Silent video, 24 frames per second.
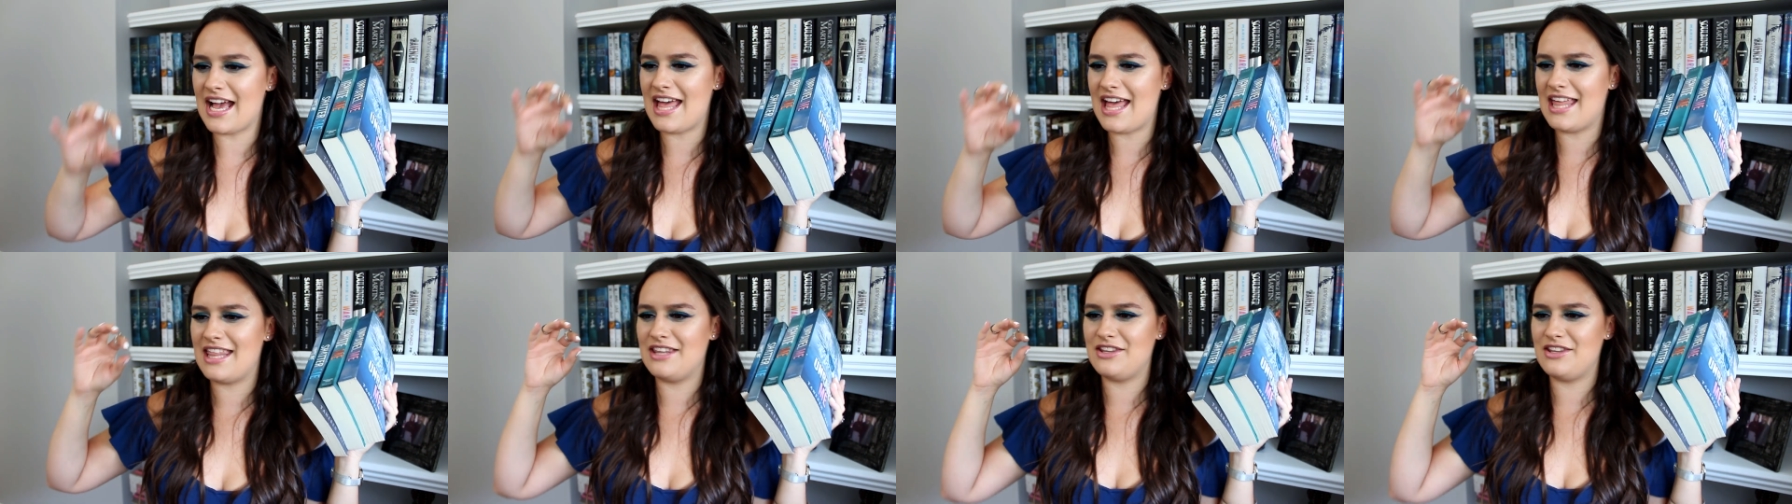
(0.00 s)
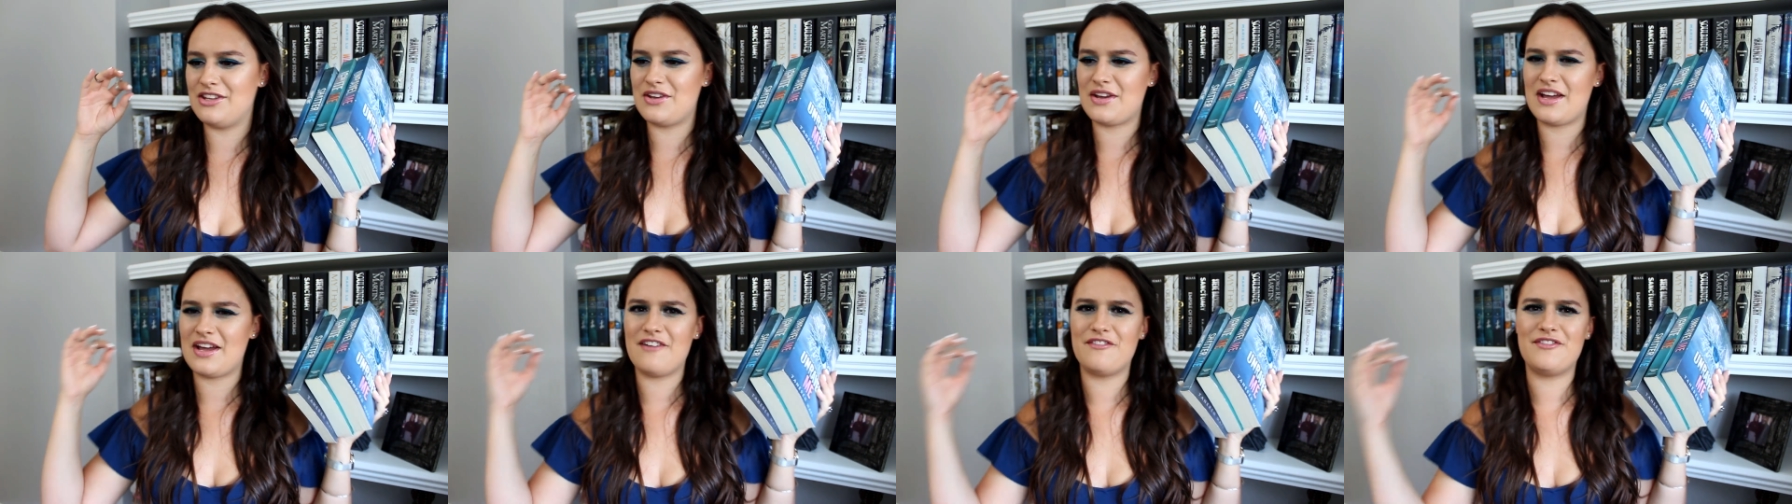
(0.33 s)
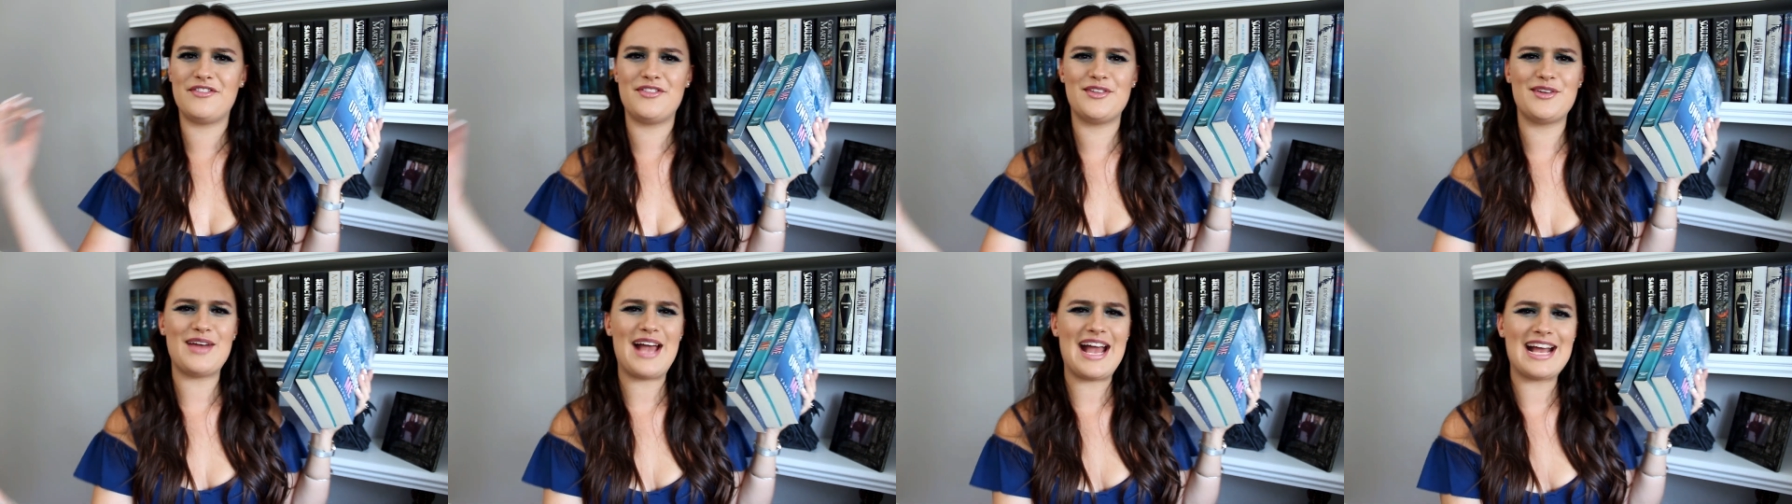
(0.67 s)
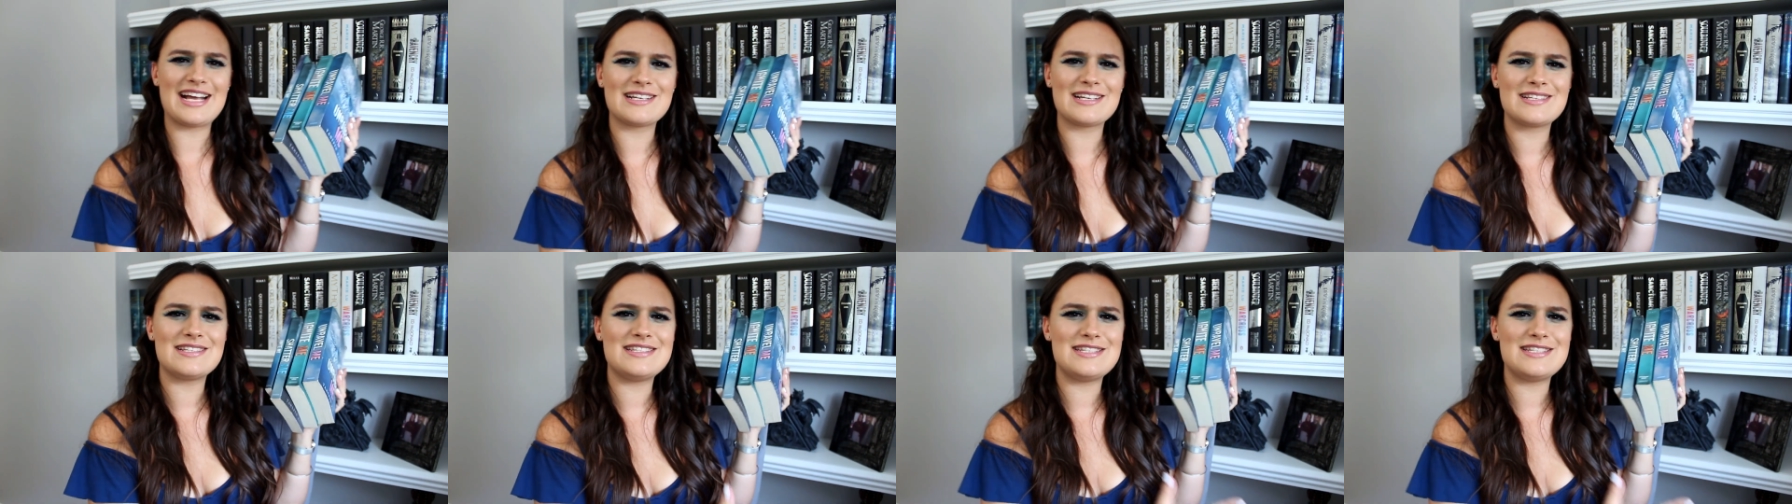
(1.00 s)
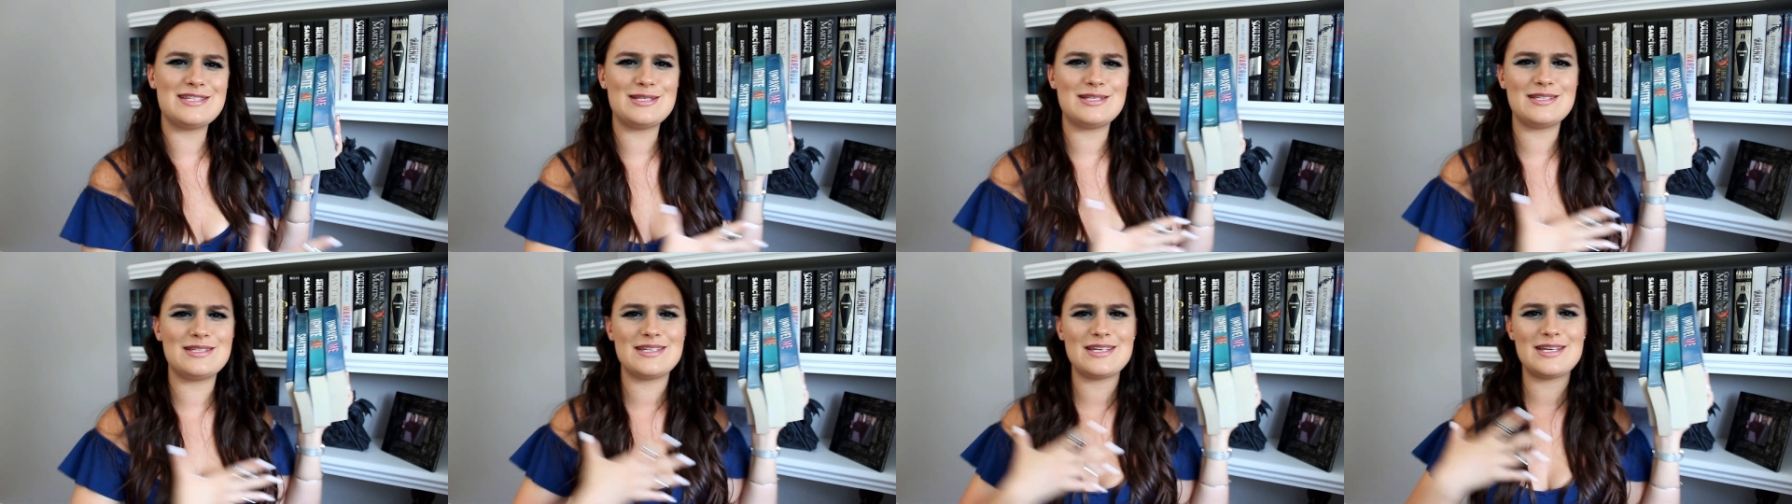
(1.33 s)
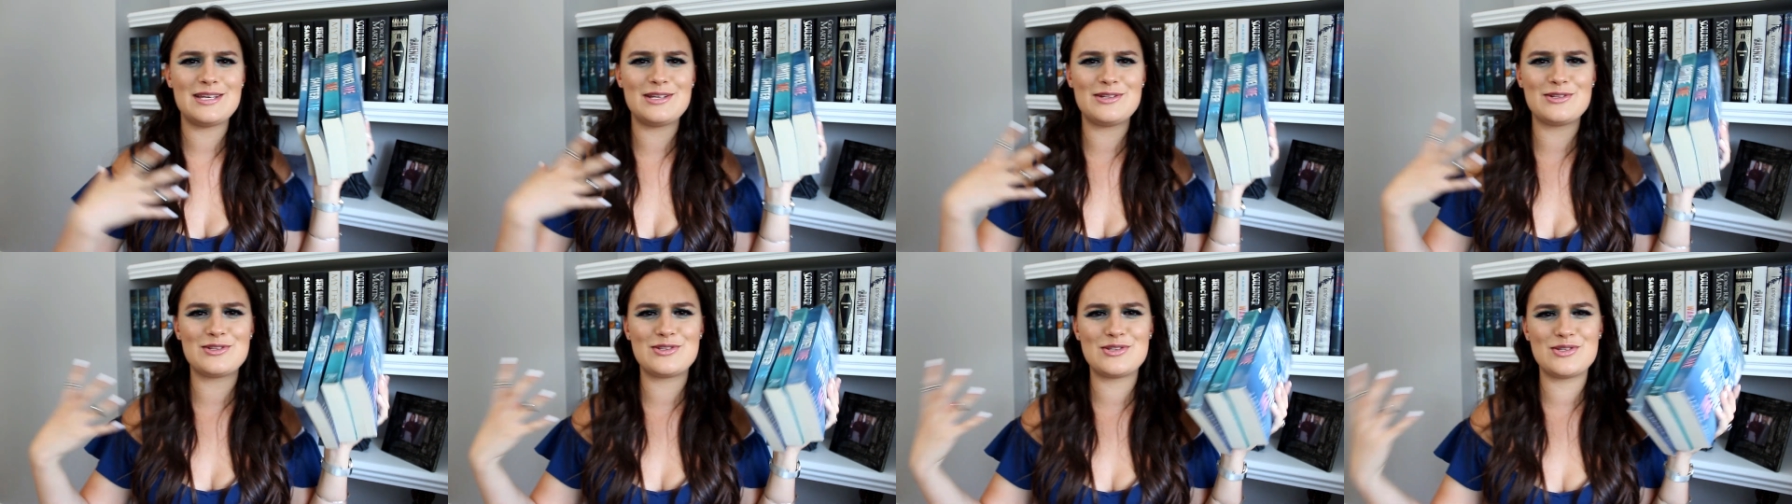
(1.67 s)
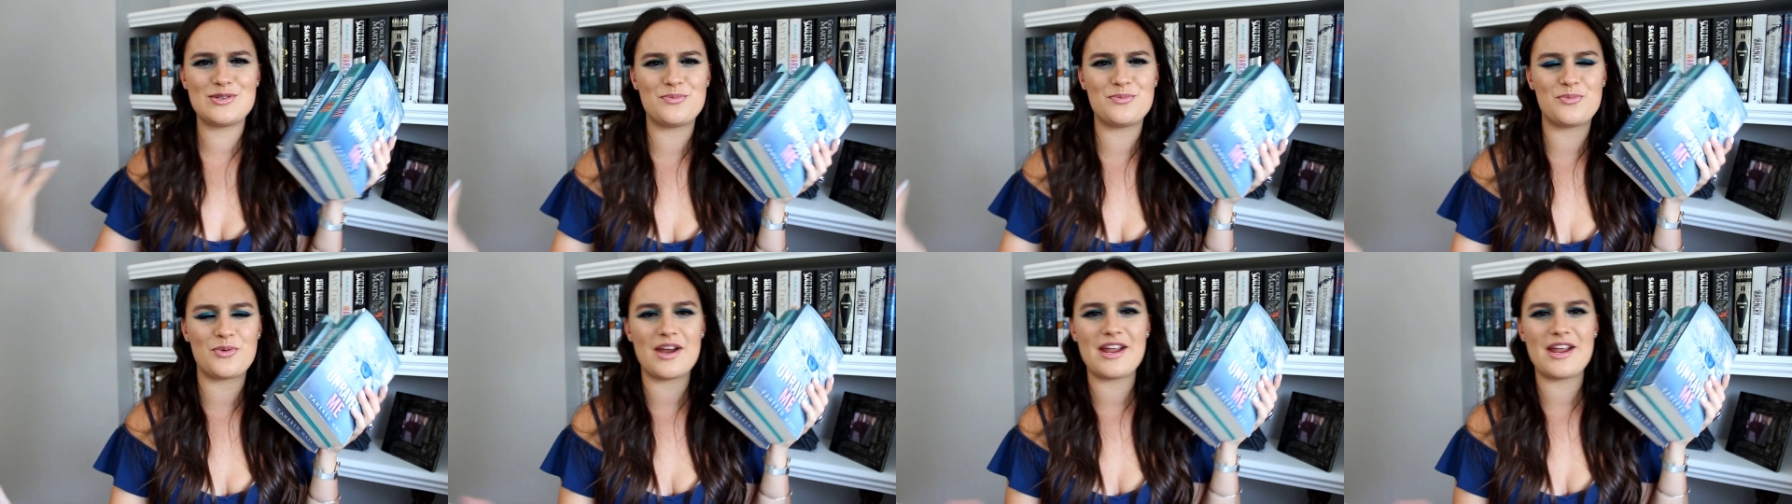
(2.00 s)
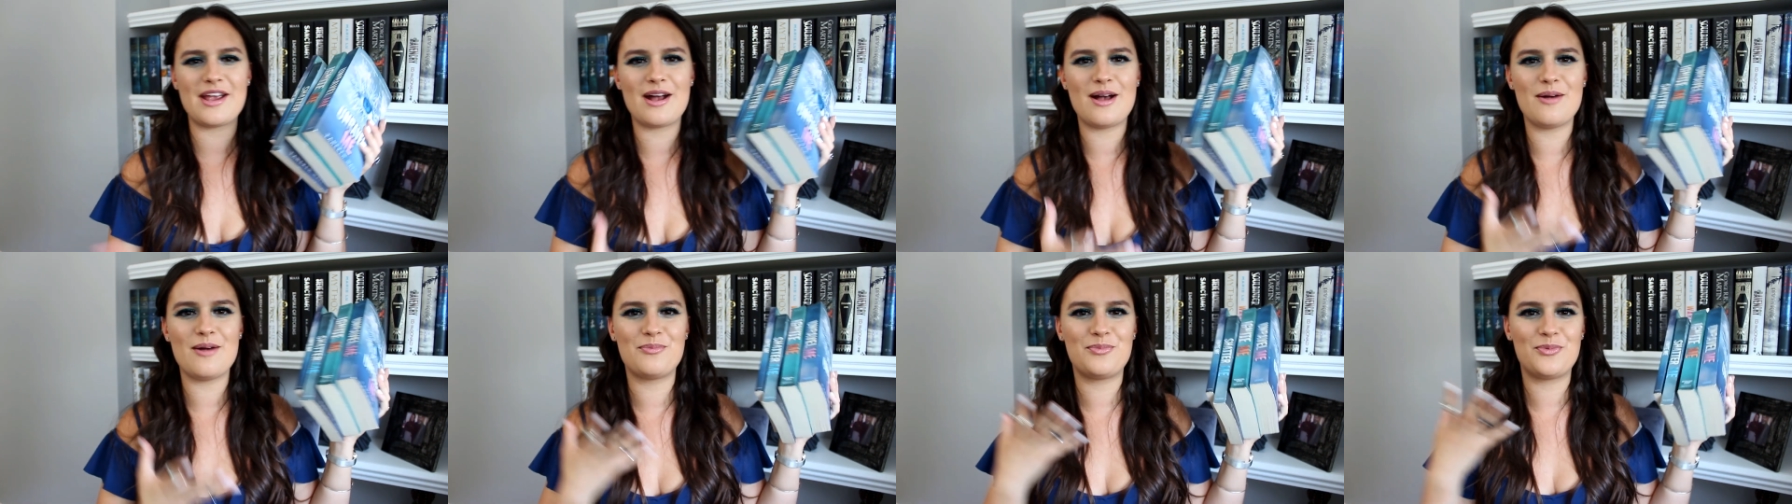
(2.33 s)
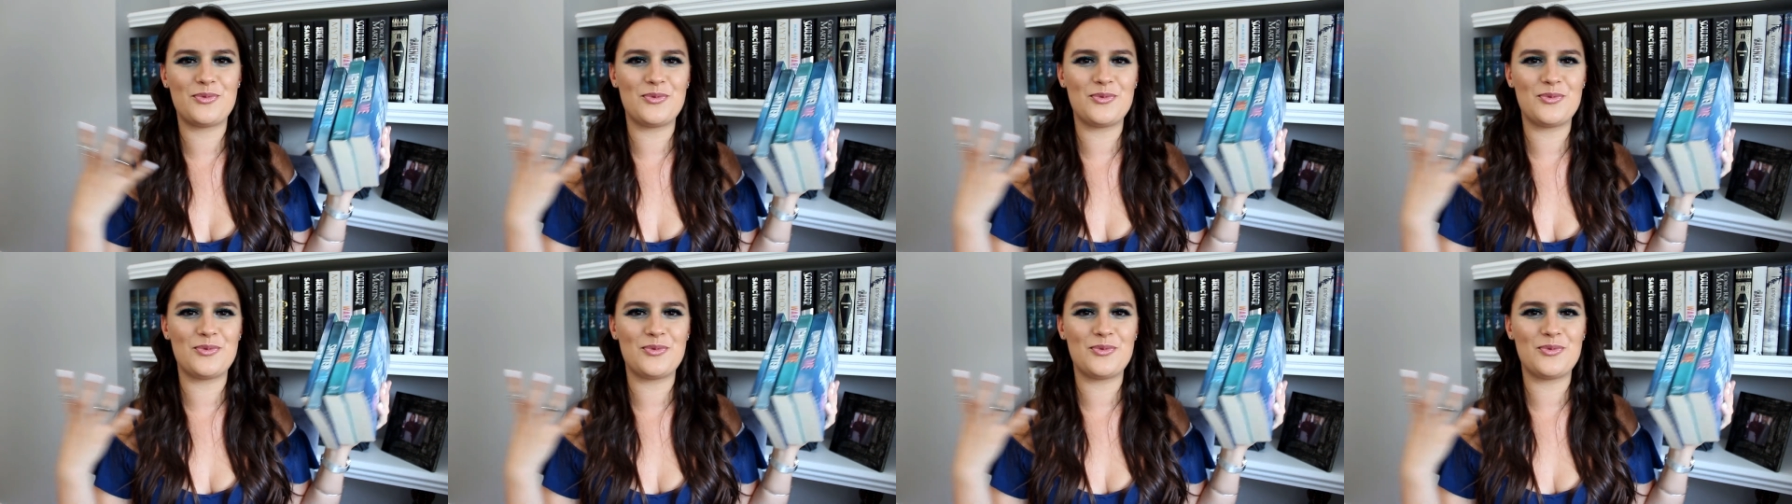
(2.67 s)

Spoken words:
and you have the angsty scenes to break up